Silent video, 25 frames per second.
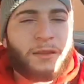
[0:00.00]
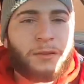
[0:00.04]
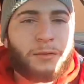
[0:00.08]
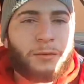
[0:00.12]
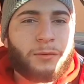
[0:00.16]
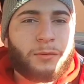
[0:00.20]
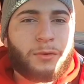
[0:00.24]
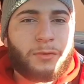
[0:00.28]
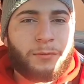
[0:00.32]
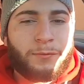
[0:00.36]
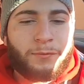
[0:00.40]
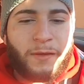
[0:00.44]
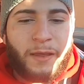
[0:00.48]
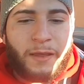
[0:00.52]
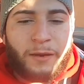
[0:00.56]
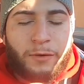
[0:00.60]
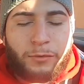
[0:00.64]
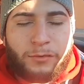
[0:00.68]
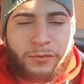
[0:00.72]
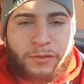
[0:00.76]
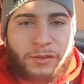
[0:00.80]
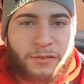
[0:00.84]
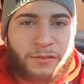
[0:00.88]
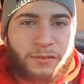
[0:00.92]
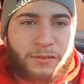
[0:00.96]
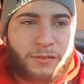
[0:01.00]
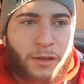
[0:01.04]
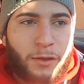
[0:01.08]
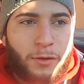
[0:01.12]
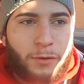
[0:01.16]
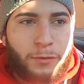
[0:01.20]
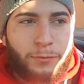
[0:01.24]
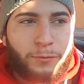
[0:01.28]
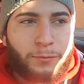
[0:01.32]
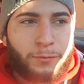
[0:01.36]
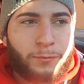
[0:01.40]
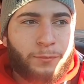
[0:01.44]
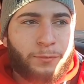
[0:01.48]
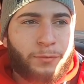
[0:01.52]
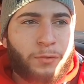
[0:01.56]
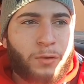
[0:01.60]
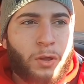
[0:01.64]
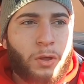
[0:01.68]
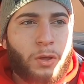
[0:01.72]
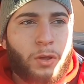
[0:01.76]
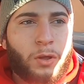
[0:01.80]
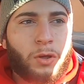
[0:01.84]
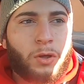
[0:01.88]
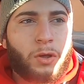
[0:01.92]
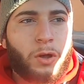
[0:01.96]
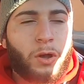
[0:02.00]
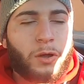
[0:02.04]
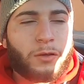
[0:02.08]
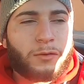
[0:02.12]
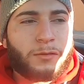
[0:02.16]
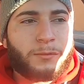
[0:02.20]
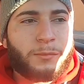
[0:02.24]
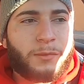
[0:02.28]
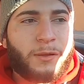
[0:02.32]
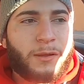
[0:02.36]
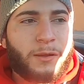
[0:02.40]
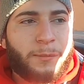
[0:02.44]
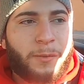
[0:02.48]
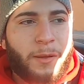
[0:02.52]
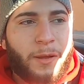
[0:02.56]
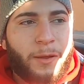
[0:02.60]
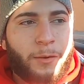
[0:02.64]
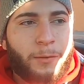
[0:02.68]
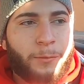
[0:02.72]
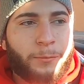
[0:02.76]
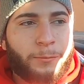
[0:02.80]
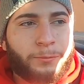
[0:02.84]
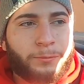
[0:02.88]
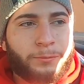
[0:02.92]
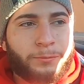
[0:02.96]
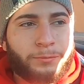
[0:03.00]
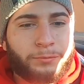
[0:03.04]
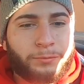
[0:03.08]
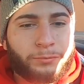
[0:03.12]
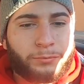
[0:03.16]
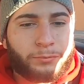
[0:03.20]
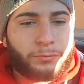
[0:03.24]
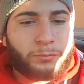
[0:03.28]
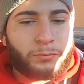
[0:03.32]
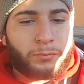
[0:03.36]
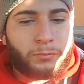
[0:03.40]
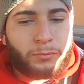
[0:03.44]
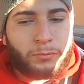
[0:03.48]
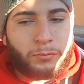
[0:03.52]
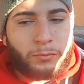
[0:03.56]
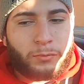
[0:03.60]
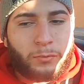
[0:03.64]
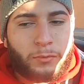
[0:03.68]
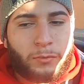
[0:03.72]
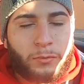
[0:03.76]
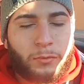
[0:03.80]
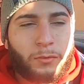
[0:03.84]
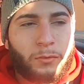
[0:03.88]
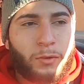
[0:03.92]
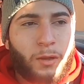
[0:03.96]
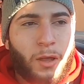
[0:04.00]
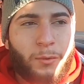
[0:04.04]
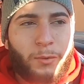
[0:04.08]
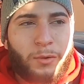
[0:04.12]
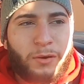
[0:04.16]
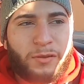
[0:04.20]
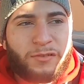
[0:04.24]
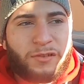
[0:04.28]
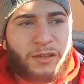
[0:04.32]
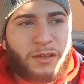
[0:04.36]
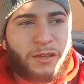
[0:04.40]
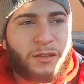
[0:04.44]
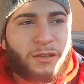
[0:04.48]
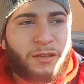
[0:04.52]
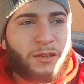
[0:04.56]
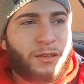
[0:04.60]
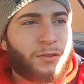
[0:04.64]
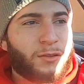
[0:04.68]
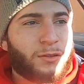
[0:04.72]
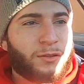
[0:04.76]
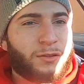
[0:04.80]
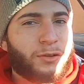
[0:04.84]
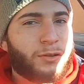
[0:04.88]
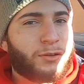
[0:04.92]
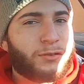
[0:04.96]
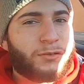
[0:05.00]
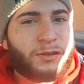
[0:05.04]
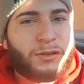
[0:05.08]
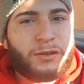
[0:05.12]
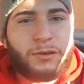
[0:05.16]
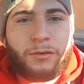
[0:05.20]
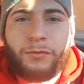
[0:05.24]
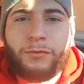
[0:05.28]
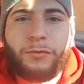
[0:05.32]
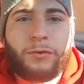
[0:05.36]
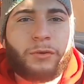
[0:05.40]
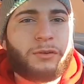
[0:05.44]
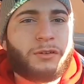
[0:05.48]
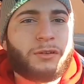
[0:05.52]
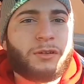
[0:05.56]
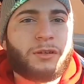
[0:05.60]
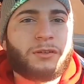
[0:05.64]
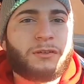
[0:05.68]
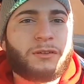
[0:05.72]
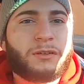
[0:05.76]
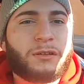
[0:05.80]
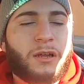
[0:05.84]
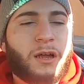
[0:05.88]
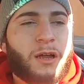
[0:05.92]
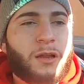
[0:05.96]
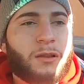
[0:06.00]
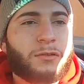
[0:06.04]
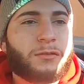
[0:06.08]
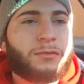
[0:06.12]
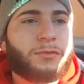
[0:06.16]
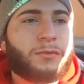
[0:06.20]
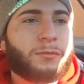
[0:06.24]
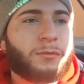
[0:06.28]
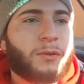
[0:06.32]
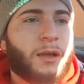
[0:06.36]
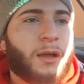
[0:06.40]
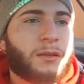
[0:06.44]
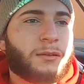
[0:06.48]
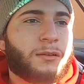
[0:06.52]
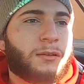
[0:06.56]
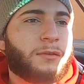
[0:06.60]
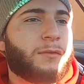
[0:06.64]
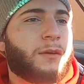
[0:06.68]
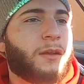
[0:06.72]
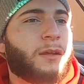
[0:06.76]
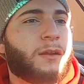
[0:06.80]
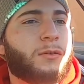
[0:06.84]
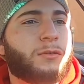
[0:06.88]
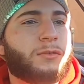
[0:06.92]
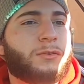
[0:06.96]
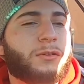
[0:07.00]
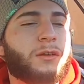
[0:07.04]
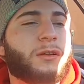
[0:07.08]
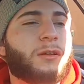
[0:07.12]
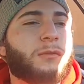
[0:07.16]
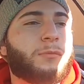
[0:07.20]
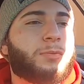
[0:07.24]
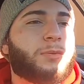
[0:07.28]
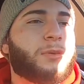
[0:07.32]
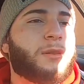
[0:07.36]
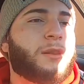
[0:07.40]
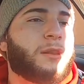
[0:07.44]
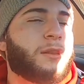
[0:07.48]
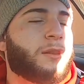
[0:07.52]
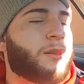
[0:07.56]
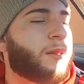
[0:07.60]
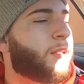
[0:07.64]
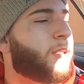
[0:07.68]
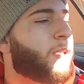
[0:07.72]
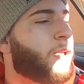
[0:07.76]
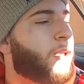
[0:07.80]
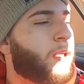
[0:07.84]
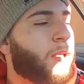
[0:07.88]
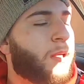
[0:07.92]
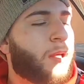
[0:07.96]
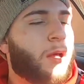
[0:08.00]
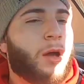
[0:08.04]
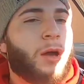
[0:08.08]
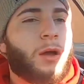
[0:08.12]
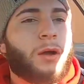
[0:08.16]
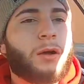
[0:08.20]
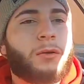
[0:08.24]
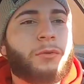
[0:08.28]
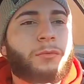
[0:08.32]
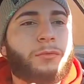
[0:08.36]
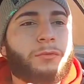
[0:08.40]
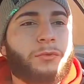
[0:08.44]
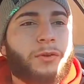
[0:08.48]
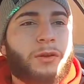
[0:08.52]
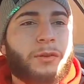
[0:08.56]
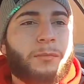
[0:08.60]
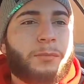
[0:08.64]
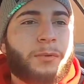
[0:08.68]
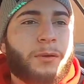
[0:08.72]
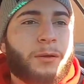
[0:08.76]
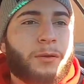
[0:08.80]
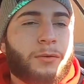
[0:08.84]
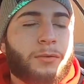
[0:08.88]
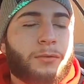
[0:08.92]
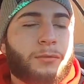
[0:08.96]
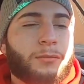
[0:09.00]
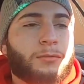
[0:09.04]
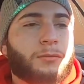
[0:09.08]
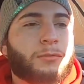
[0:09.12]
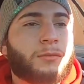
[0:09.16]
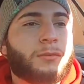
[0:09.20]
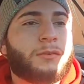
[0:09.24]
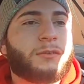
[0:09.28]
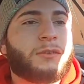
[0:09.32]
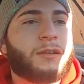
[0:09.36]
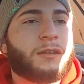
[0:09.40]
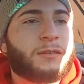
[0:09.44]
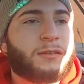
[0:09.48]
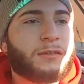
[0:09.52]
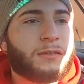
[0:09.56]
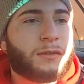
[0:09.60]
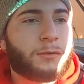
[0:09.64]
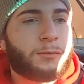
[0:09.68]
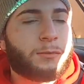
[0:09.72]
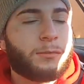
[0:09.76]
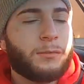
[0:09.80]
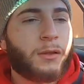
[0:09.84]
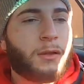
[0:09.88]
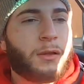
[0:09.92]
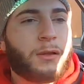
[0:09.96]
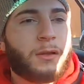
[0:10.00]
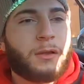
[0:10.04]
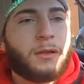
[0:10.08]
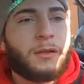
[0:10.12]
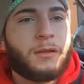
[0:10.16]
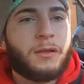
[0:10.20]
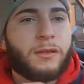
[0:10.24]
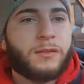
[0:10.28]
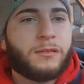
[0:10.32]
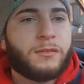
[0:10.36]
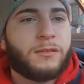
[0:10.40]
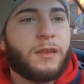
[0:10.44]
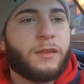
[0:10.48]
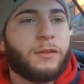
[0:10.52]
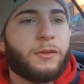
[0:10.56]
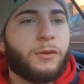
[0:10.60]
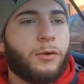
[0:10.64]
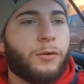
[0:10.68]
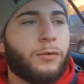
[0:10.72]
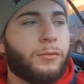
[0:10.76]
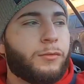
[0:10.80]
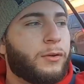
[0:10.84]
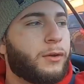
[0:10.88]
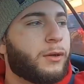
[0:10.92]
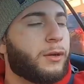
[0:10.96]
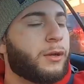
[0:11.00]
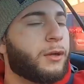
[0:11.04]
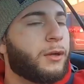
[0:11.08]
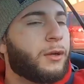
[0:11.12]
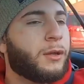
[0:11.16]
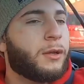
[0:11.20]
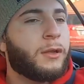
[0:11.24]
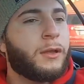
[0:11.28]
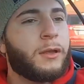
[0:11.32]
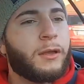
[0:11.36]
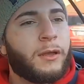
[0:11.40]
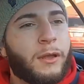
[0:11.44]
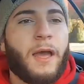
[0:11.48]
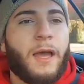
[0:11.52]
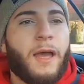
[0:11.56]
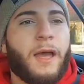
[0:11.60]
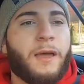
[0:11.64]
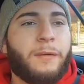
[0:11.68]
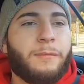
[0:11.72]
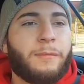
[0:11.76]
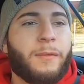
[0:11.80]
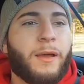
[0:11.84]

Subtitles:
the Vanos itself cost me about, I want to say either $1,300 or $1,400 from Dr. Vanos, a completely rebuilt system they sent over. I had